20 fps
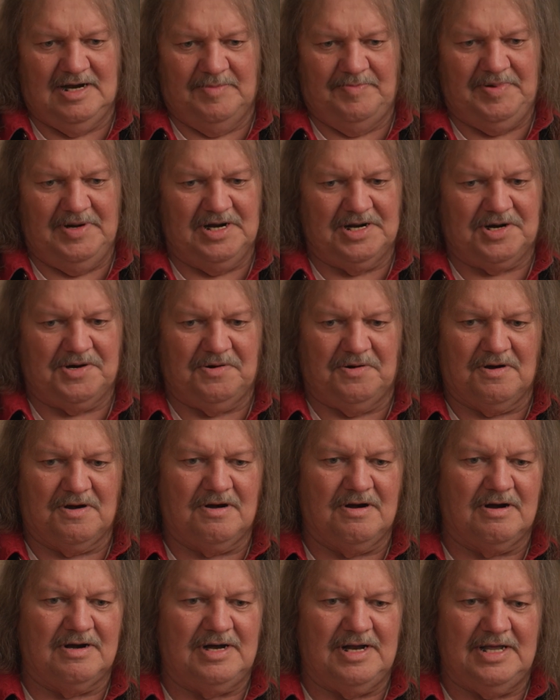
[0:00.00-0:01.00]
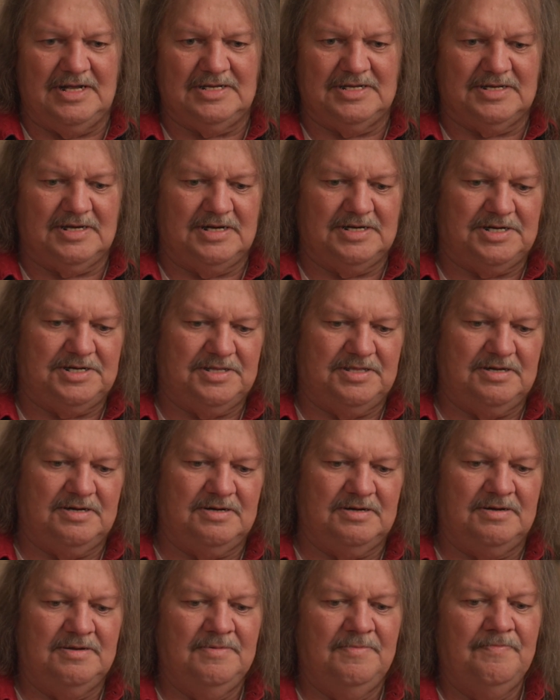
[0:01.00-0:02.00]
up in the corner and, and such
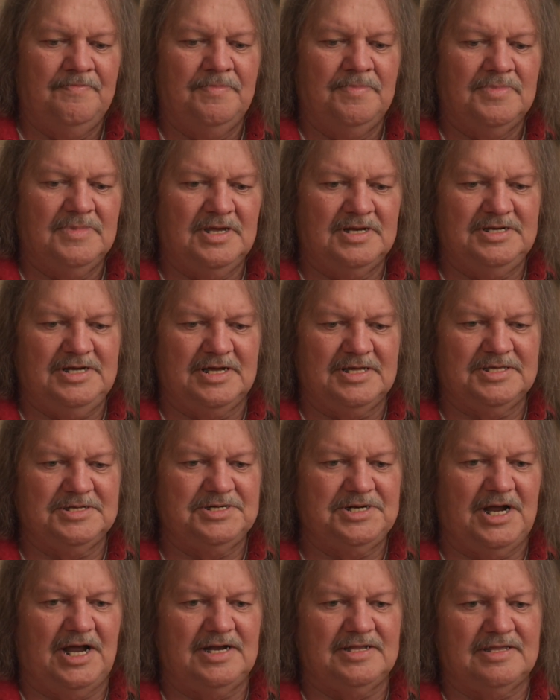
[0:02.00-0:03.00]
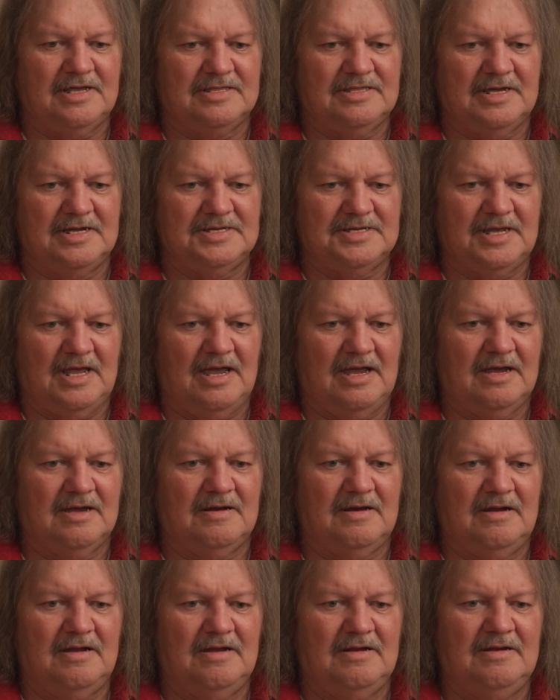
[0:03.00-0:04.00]
the, the death chant that they sang
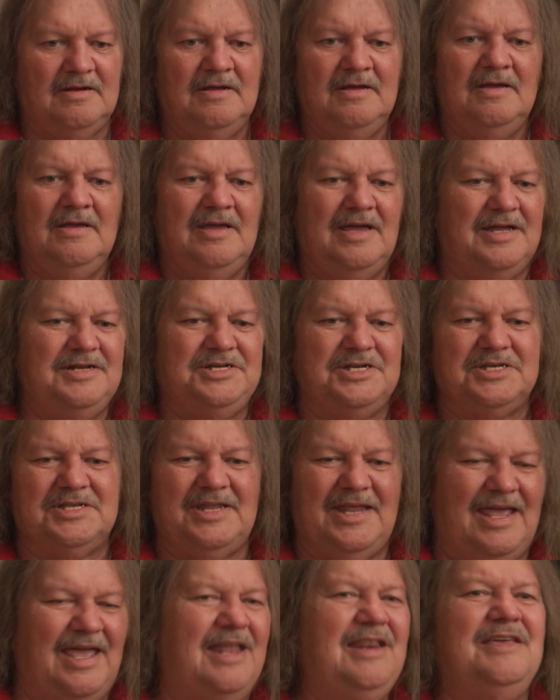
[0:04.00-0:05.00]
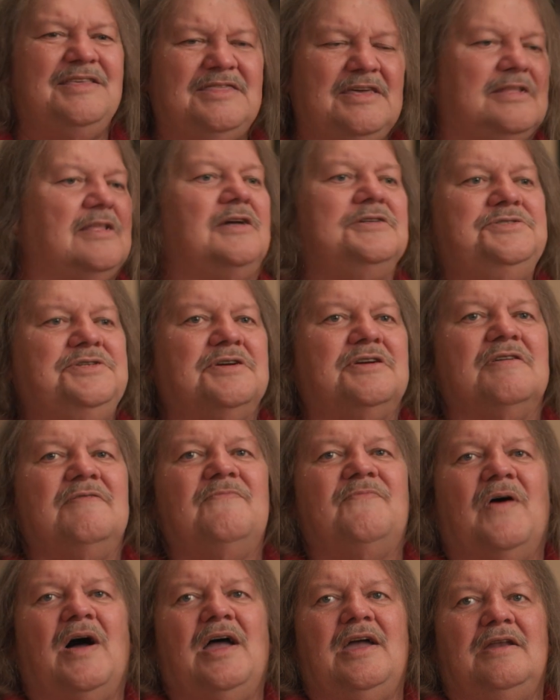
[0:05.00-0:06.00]
and, and, and just anything that you can
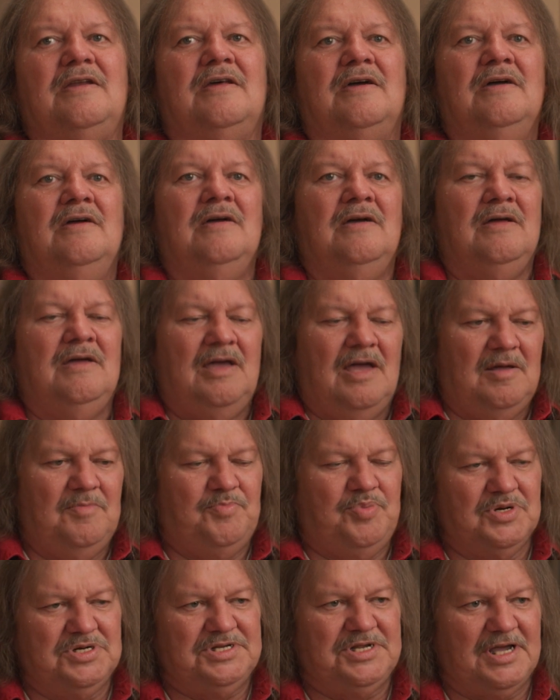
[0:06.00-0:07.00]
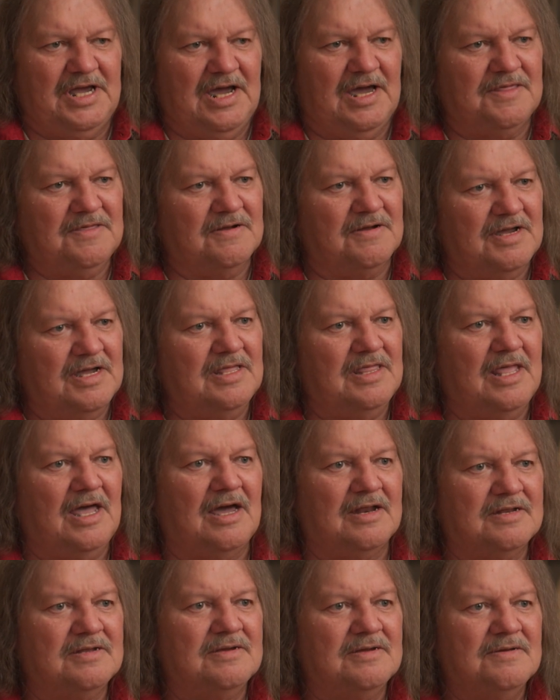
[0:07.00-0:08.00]
find and put together in
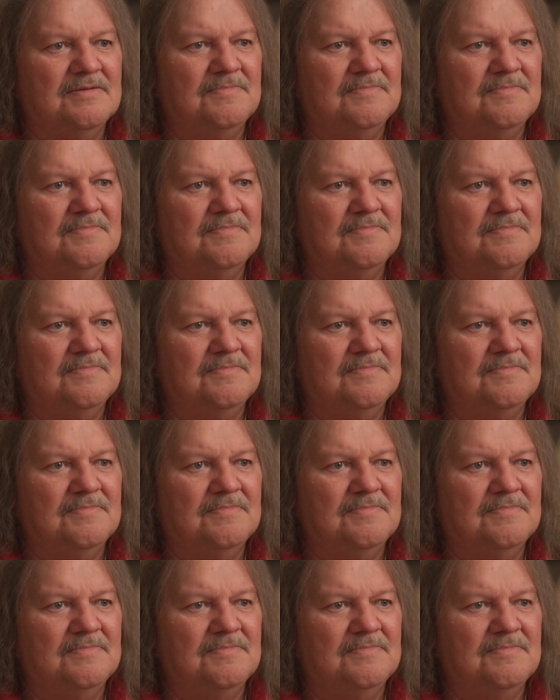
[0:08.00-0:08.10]
that